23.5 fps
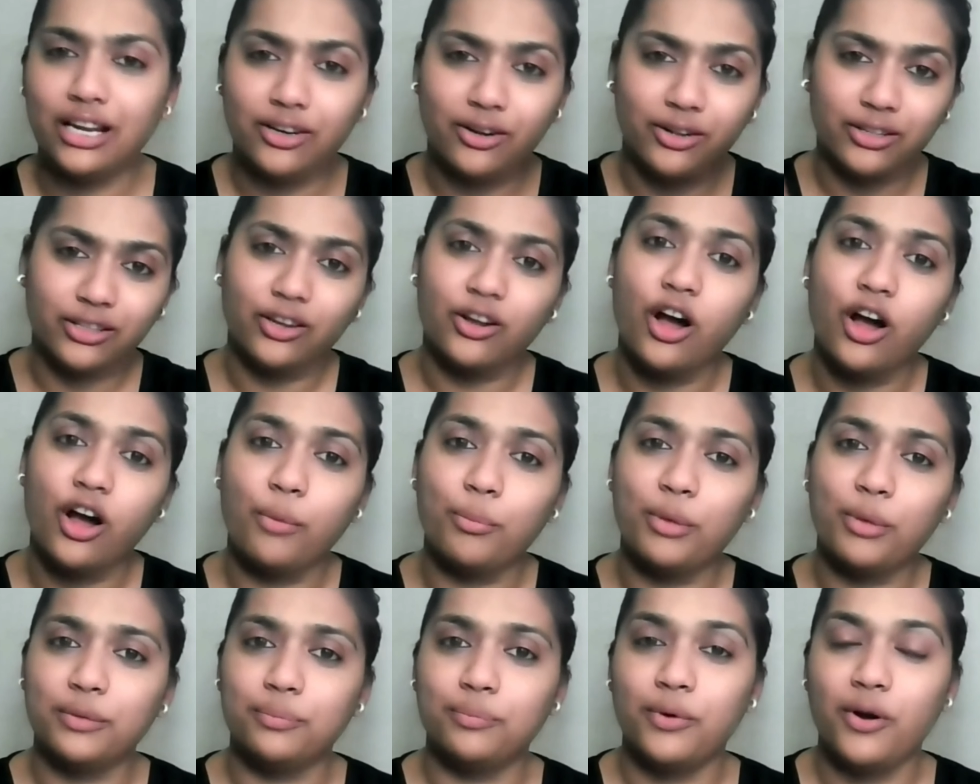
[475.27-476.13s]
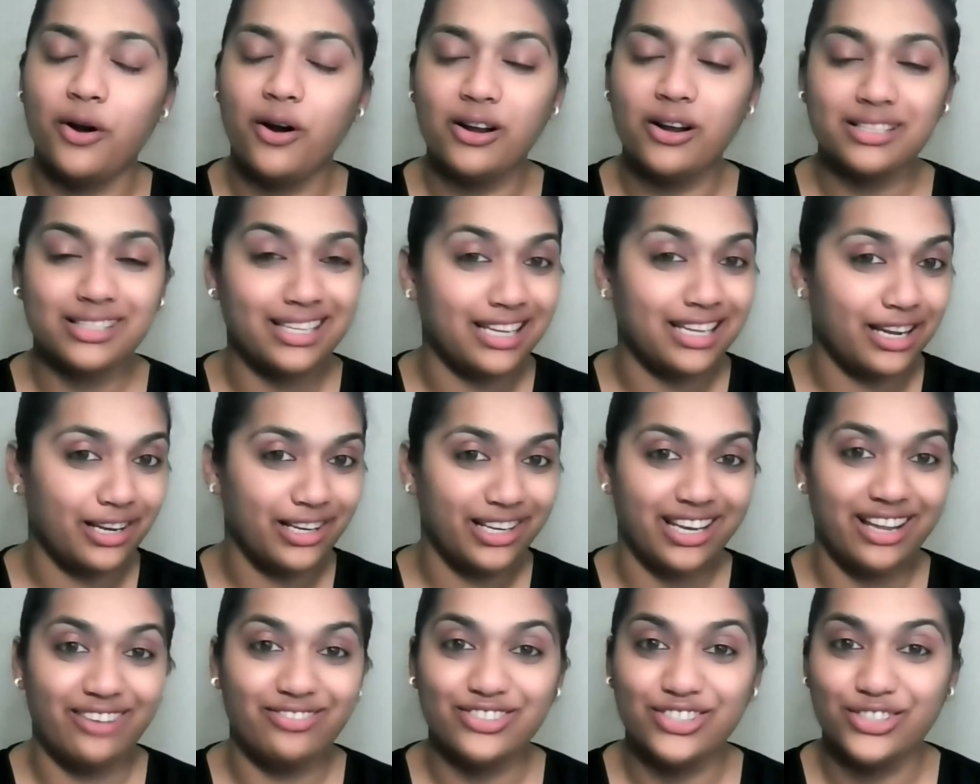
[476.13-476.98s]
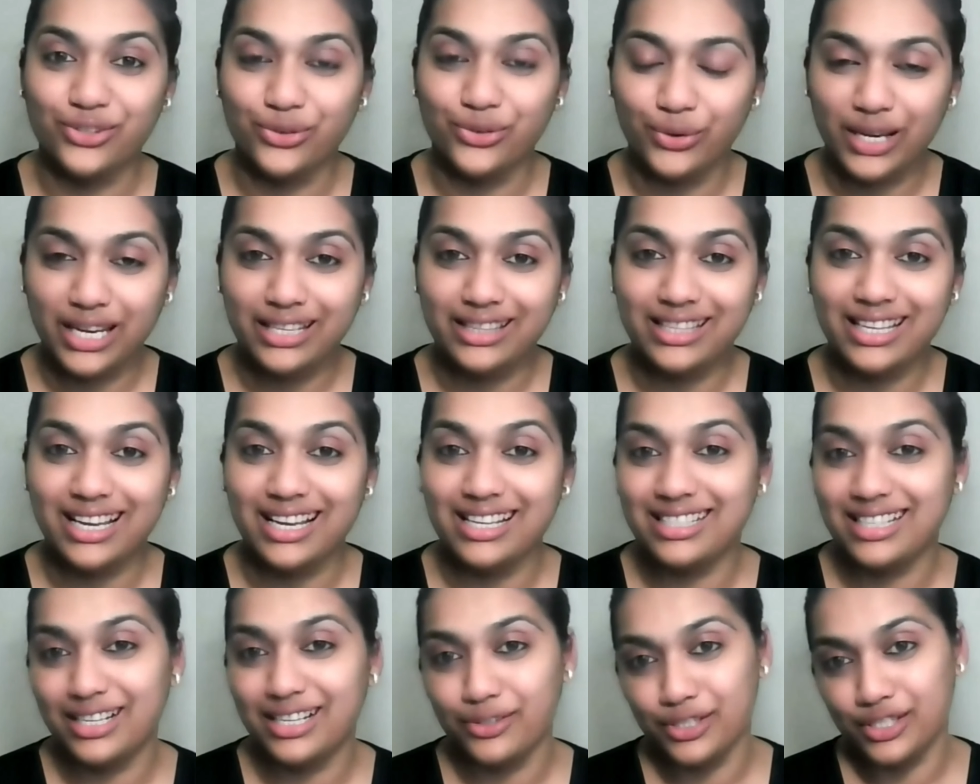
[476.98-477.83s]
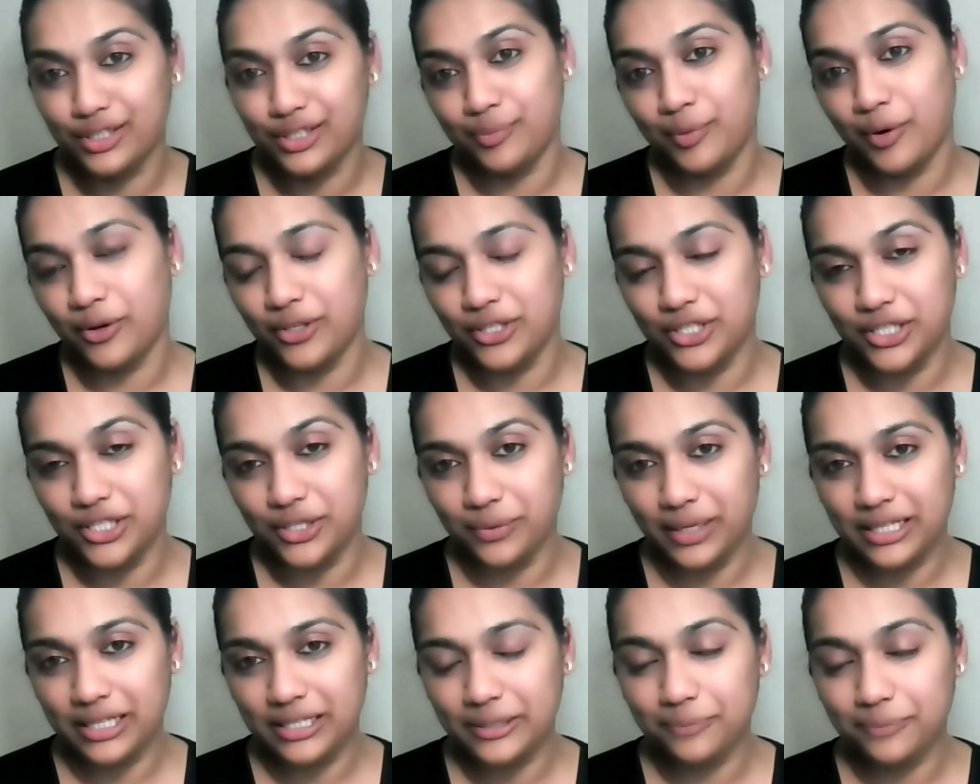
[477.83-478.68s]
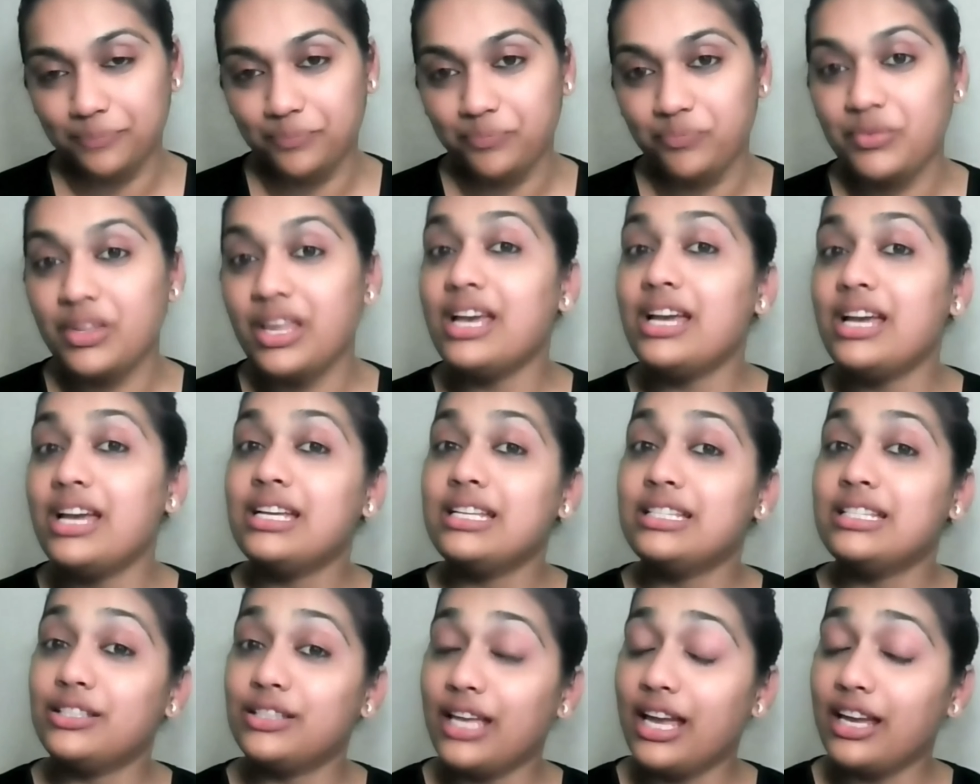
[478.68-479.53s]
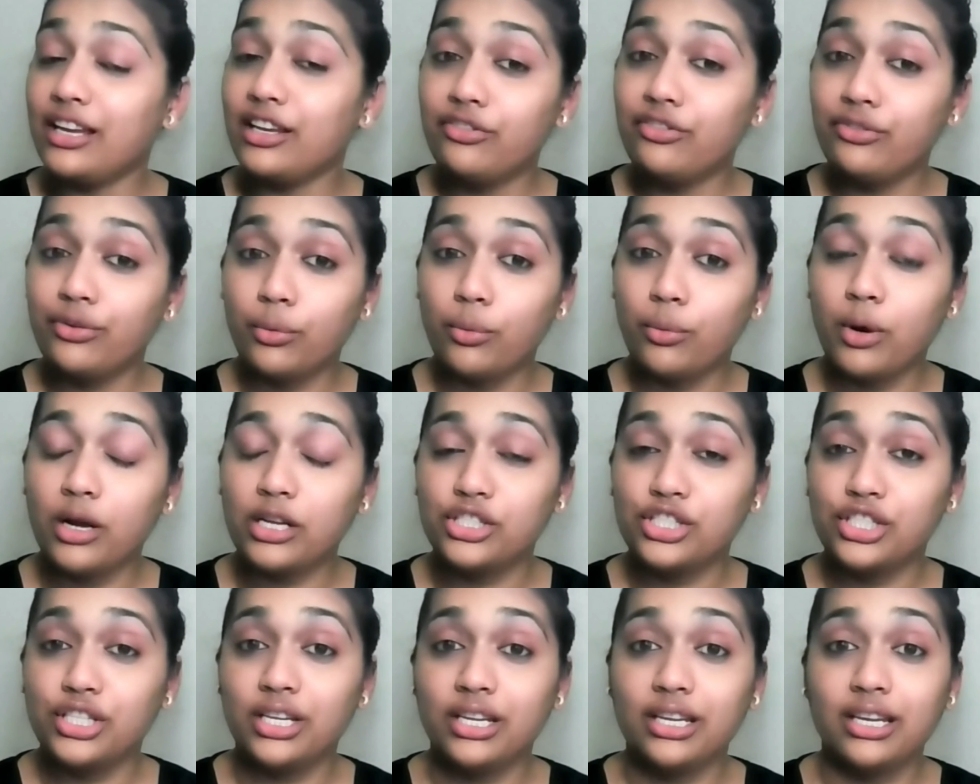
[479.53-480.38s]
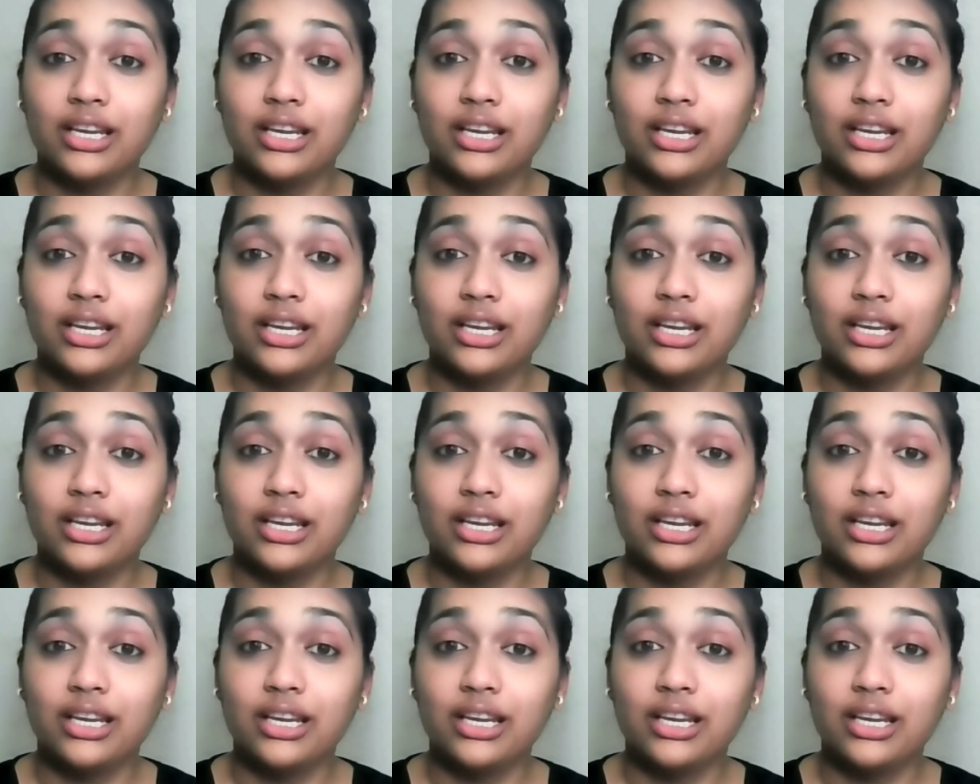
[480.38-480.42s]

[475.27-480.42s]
please put that on the comment box and I'd love to read that and respond to it. So thank you